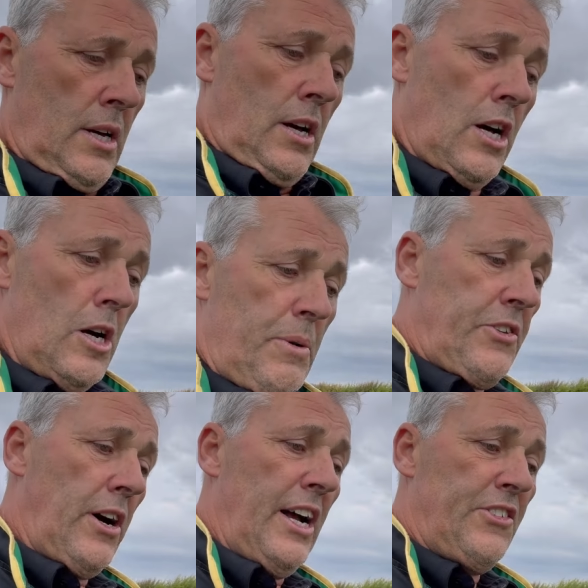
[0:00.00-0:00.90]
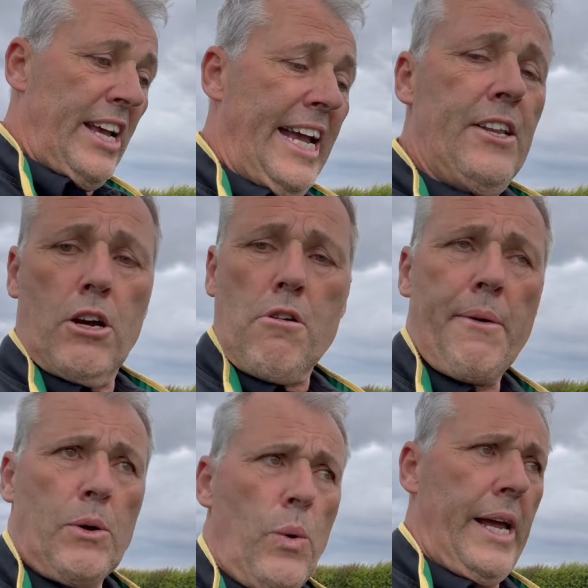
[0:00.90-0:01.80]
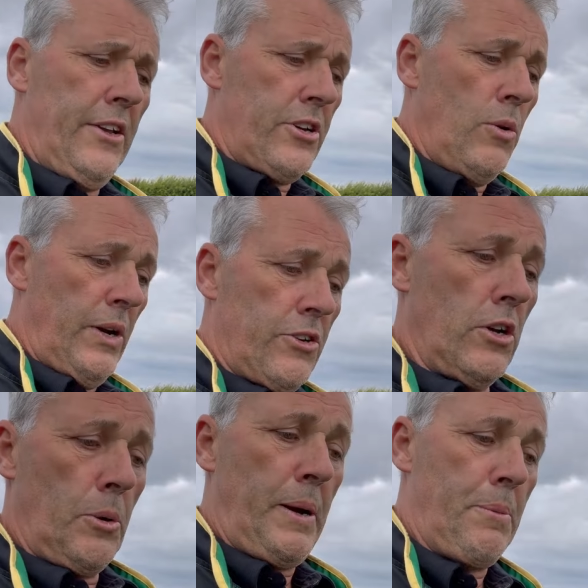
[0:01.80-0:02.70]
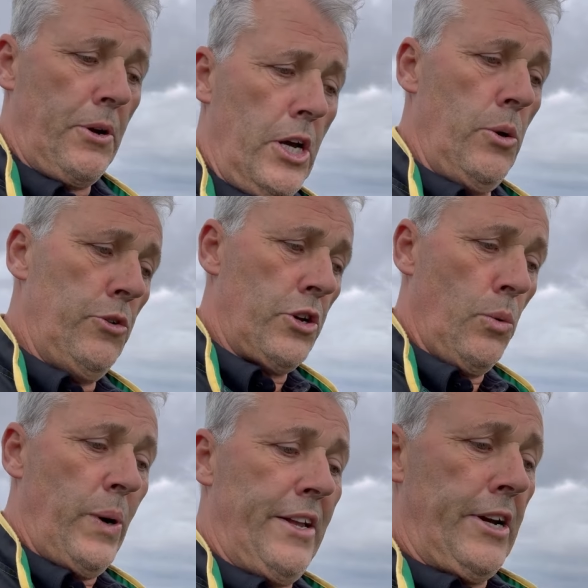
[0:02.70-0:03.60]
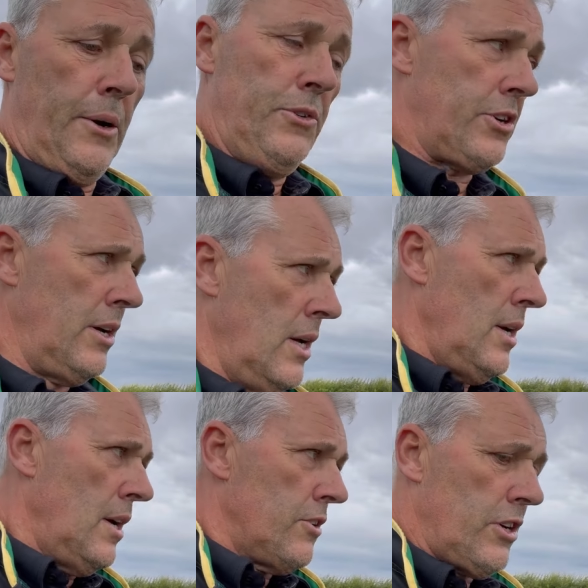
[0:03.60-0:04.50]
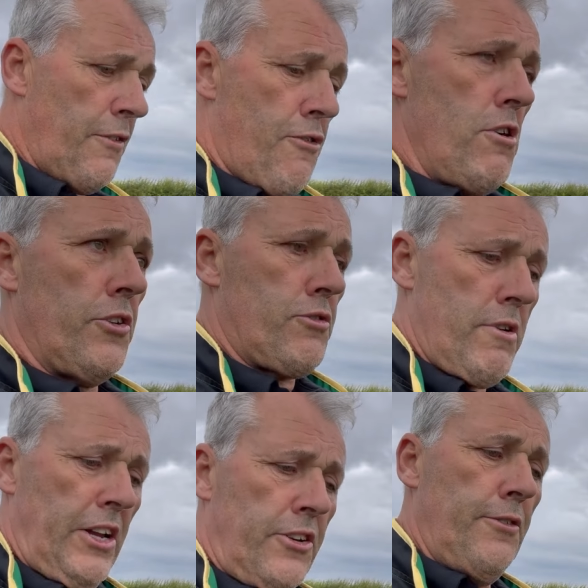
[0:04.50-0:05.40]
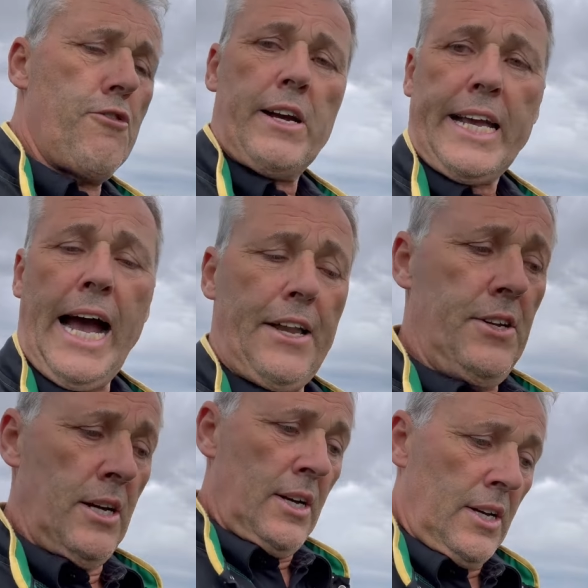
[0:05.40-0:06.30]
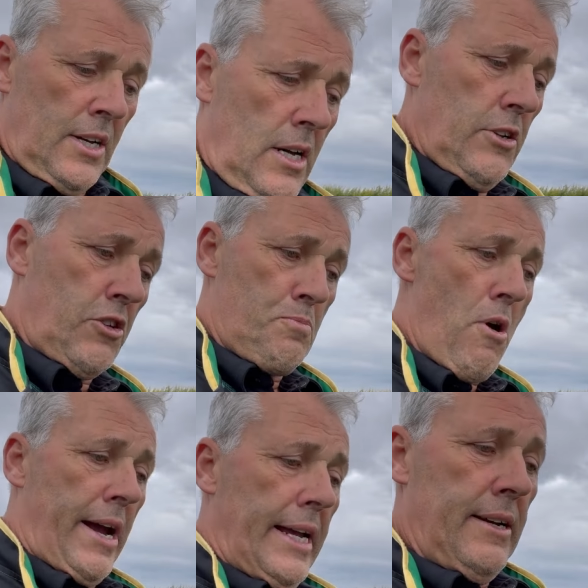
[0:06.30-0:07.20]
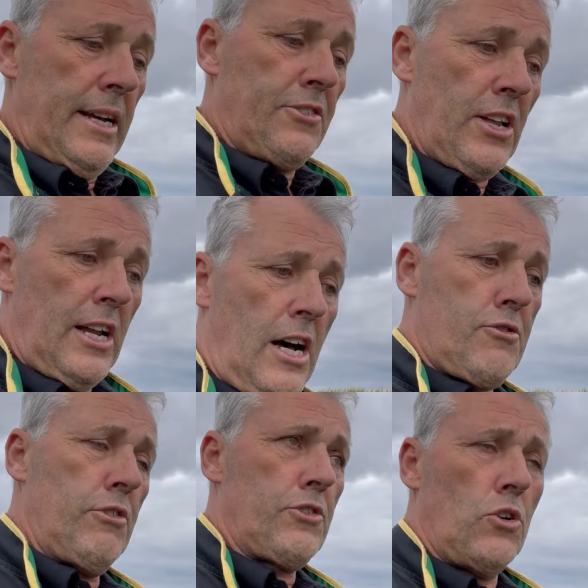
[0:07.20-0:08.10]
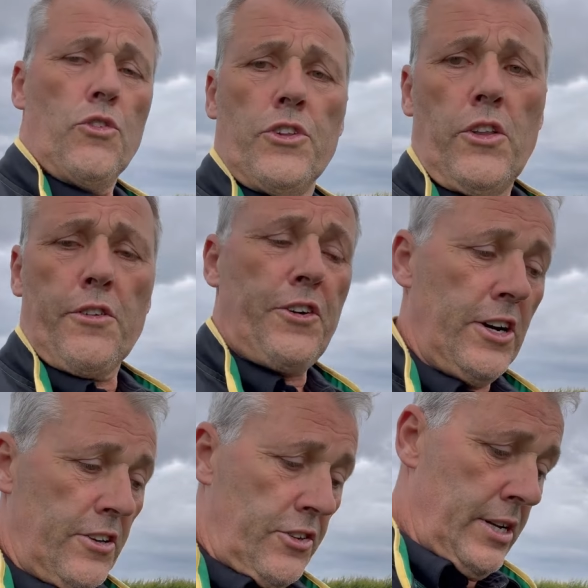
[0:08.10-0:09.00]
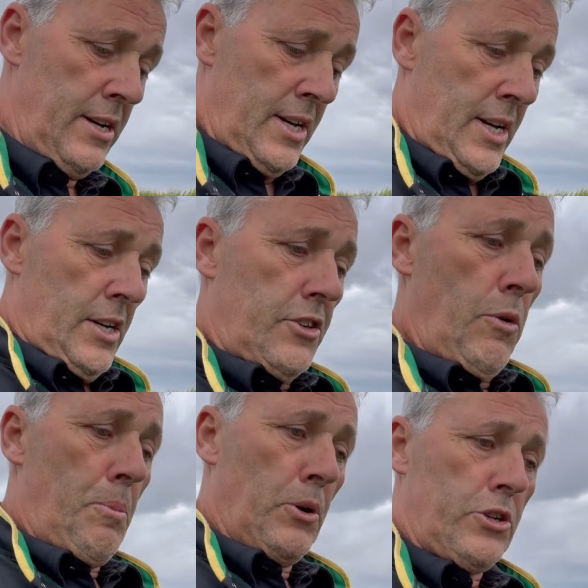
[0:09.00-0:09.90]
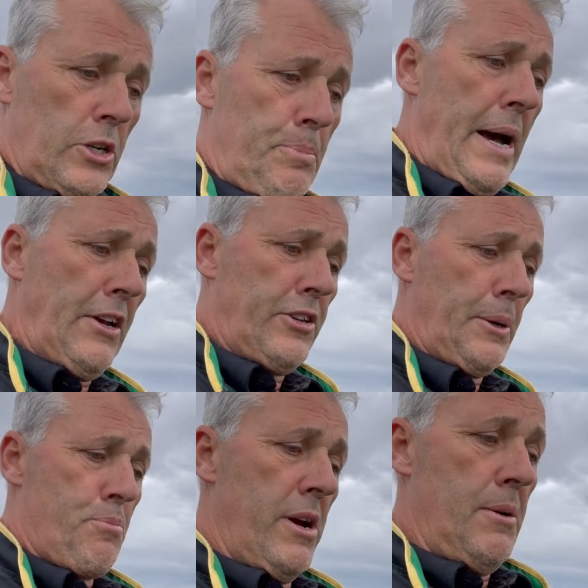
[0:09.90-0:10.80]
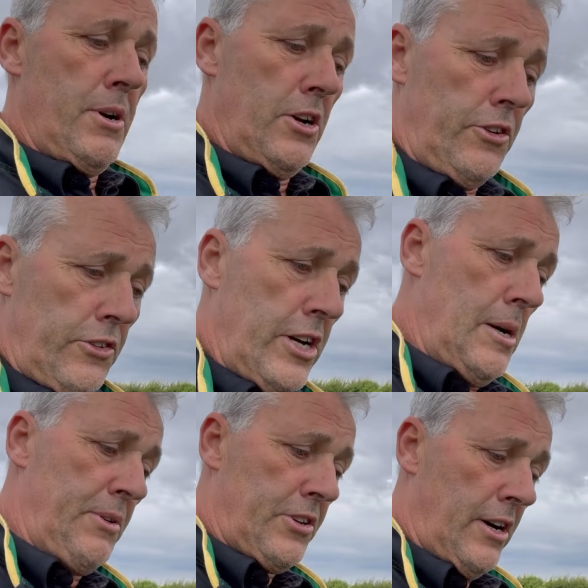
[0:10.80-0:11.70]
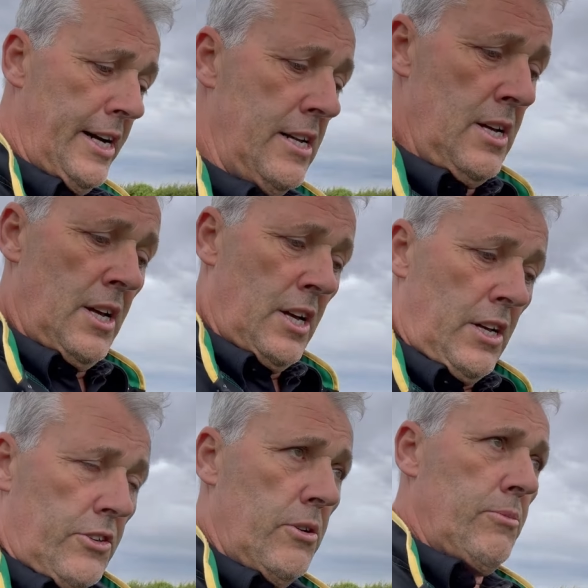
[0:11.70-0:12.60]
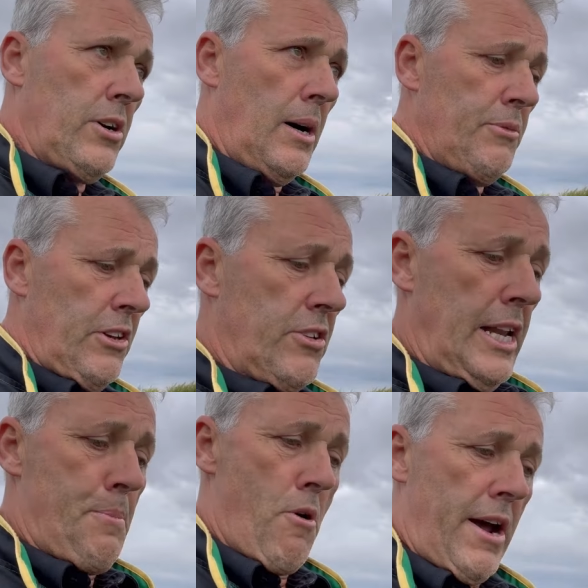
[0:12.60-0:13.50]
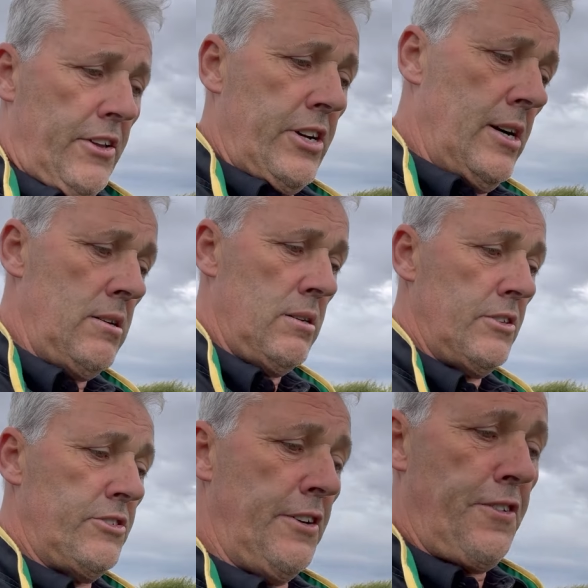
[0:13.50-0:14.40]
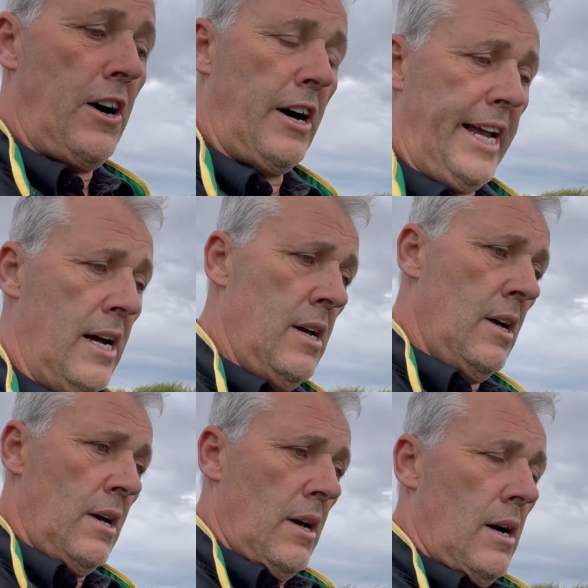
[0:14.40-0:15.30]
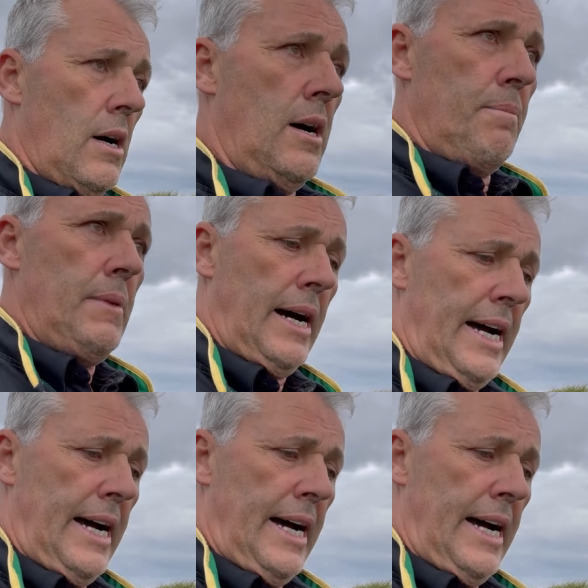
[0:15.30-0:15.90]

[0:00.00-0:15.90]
herbicides in the growing wheat, which a lot of people use, we don't. So for us, reaching for a can and spraying is the last resort, not the first. So we'll put on a basic pre-emergence herbicide. Sometimes it's Liberator, Defy, and